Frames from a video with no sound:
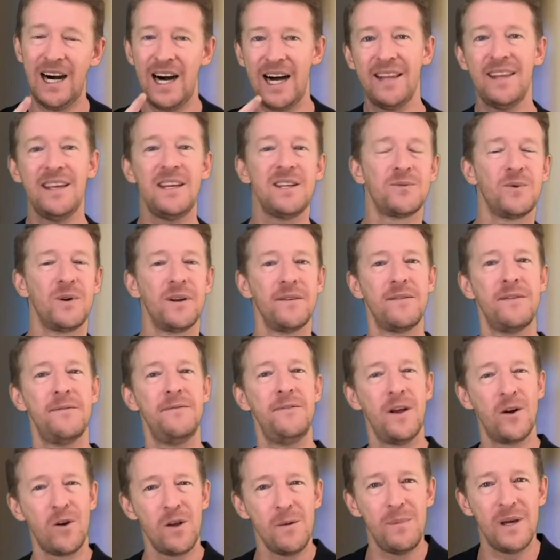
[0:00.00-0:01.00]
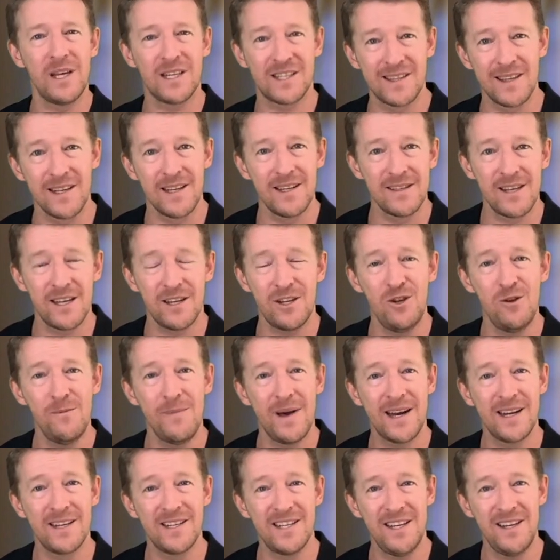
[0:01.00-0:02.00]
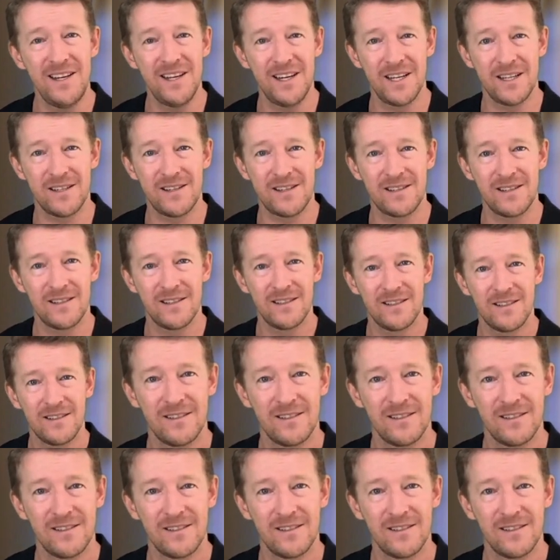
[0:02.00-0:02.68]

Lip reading: I think it's one of the very best things that humanity does.